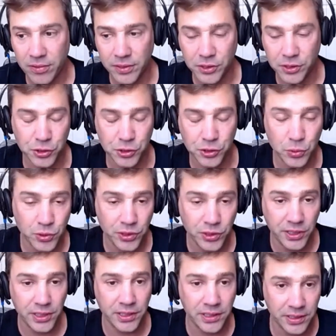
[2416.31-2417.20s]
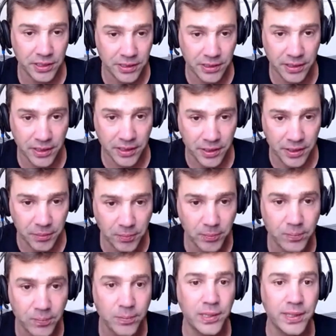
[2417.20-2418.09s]
the shooting uh,
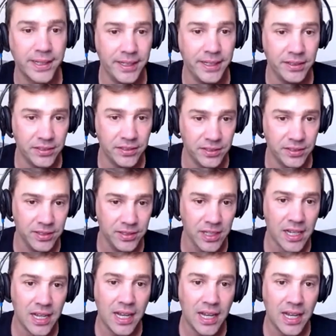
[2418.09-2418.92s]
place.